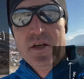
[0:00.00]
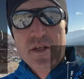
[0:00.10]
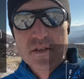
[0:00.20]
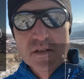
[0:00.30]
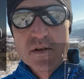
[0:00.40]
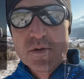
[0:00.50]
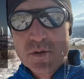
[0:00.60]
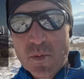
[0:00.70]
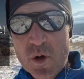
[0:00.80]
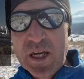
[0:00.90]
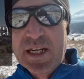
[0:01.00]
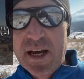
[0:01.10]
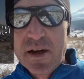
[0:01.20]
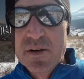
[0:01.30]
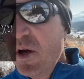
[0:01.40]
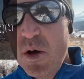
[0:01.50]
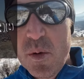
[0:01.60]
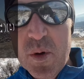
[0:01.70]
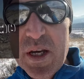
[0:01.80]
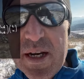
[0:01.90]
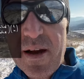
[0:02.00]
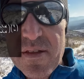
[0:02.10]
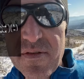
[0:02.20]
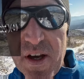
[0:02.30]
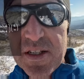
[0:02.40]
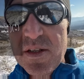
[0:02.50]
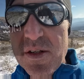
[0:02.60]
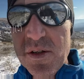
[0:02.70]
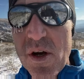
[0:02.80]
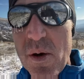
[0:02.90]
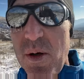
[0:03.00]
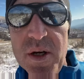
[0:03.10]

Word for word: It slows way down, way down the faster you go.